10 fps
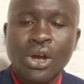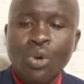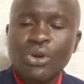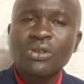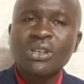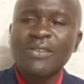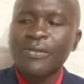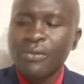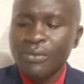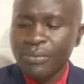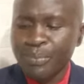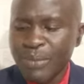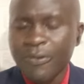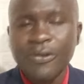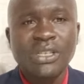We don't have
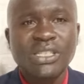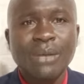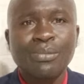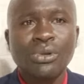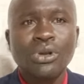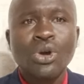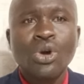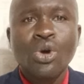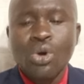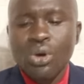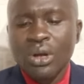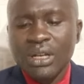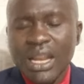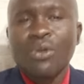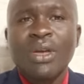people, for example,
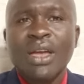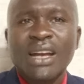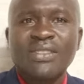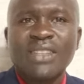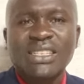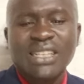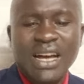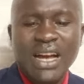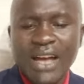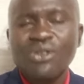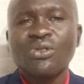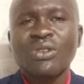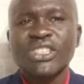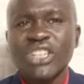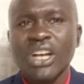like we had that,
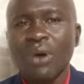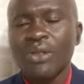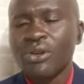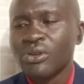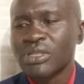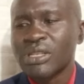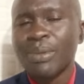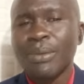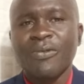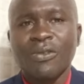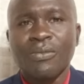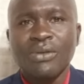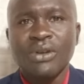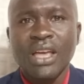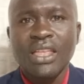Gashagwa, I don't know, some people from
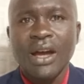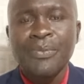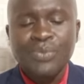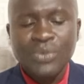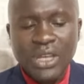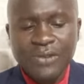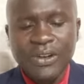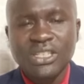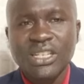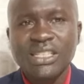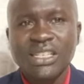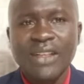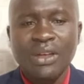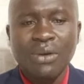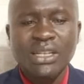Mount Kenya infiltrated
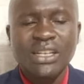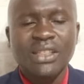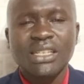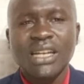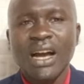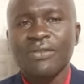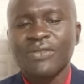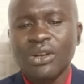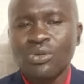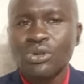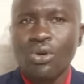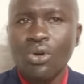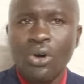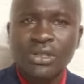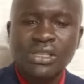and they wanted that after Ruto
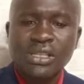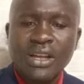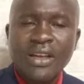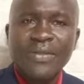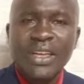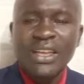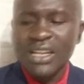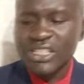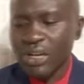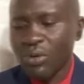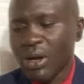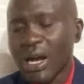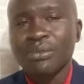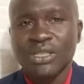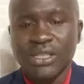goes, then Gashagwa
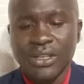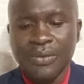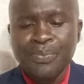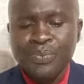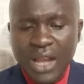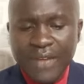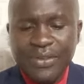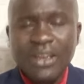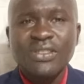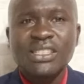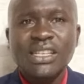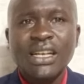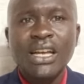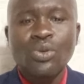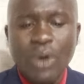comes in. I think the
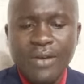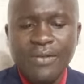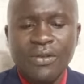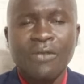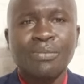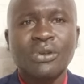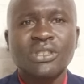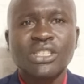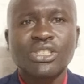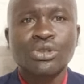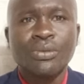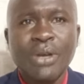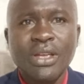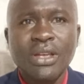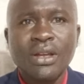second wave of protest should
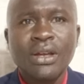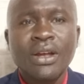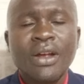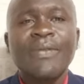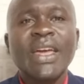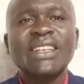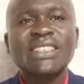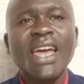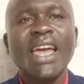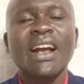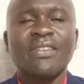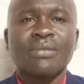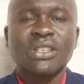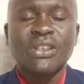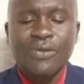be the entire
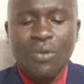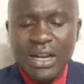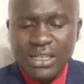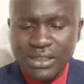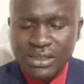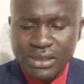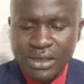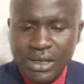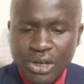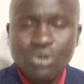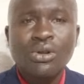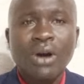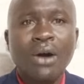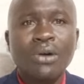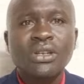government. If you want Ruto
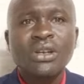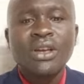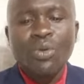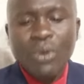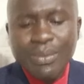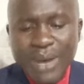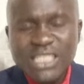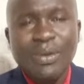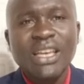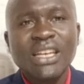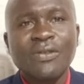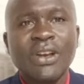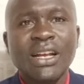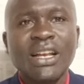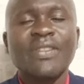out, we must make it
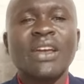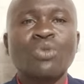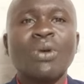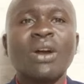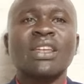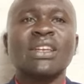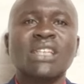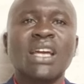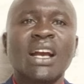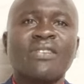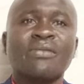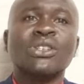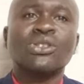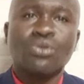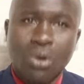very clear that we want the entire
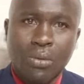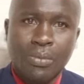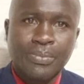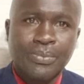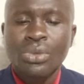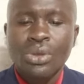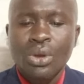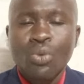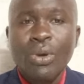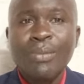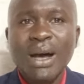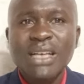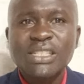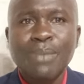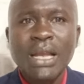government to go. We
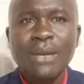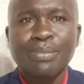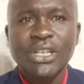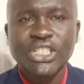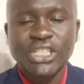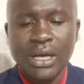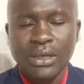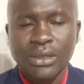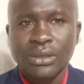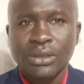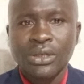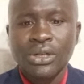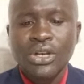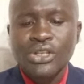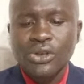must pile pressure
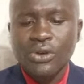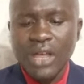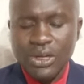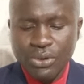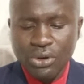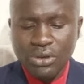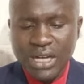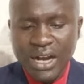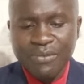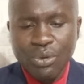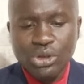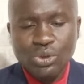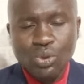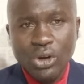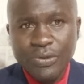so that we don't have, because
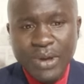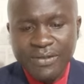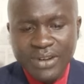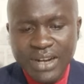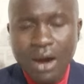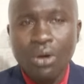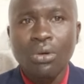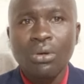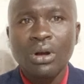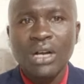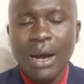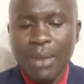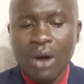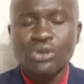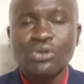what we have now come
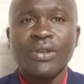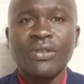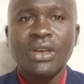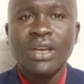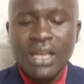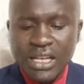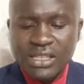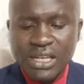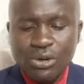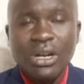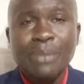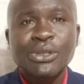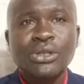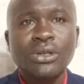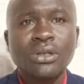out with is that
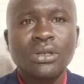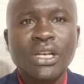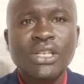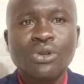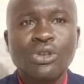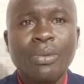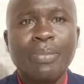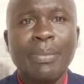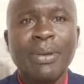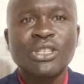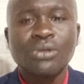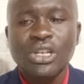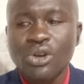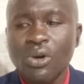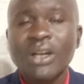corruption is going to be
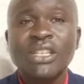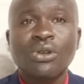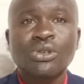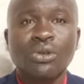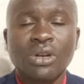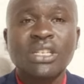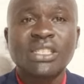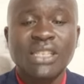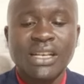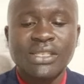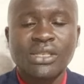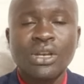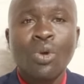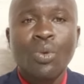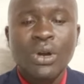perpetuated. No one is going to criticize
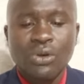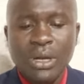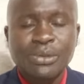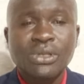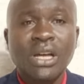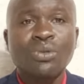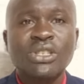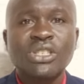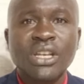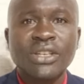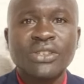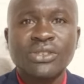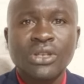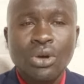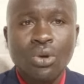when corruption and wastage
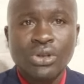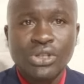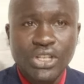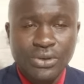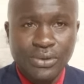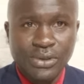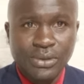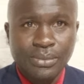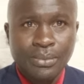continues.